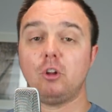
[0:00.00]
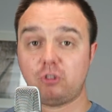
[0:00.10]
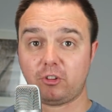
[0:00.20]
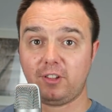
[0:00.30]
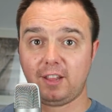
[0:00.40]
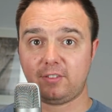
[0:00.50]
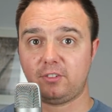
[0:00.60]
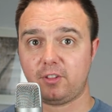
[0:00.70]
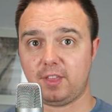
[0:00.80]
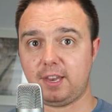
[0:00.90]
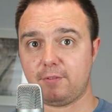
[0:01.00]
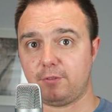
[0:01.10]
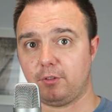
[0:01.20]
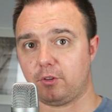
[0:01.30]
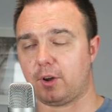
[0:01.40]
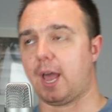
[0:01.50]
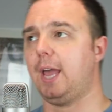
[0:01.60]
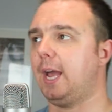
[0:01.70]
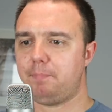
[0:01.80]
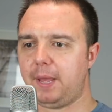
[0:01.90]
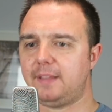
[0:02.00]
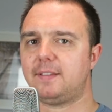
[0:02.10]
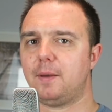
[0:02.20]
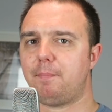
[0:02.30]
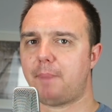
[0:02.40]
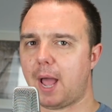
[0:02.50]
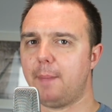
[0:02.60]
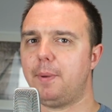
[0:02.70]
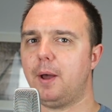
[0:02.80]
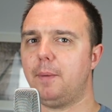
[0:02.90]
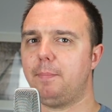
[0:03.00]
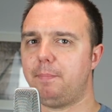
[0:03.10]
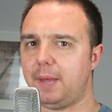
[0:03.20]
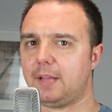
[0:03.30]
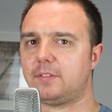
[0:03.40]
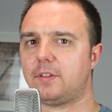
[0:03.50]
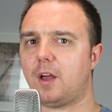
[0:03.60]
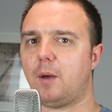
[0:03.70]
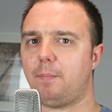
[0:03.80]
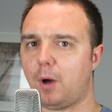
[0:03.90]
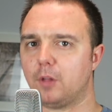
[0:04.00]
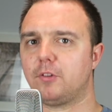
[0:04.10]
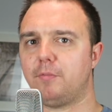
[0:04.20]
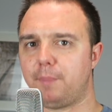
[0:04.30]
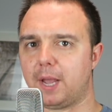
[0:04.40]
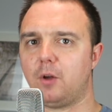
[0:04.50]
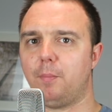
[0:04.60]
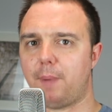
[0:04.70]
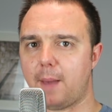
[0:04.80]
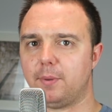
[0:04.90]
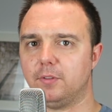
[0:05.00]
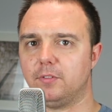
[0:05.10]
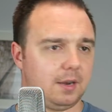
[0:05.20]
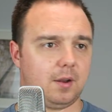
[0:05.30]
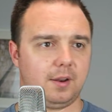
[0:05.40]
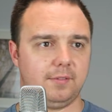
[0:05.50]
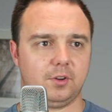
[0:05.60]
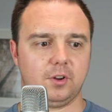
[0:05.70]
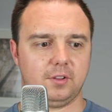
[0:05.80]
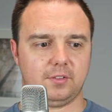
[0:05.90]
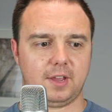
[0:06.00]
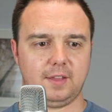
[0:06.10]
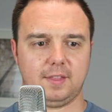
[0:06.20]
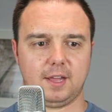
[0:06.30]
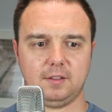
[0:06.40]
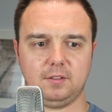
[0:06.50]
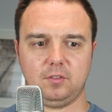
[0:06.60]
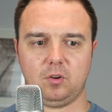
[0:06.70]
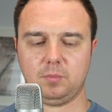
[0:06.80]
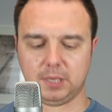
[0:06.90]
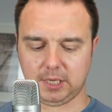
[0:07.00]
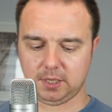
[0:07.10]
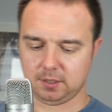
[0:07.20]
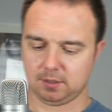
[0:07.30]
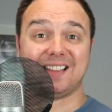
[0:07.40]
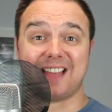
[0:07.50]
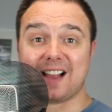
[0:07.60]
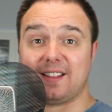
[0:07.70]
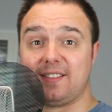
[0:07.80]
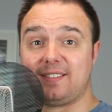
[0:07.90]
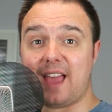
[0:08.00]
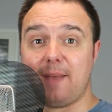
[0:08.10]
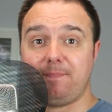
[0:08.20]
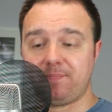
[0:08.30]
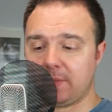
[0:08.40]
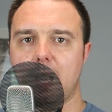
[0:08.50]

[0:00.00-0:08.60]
Just listen to the difference, okay? Peter Piper picked a pot of pickled peppers. I'm not even good at saying that normally. Exactly the same.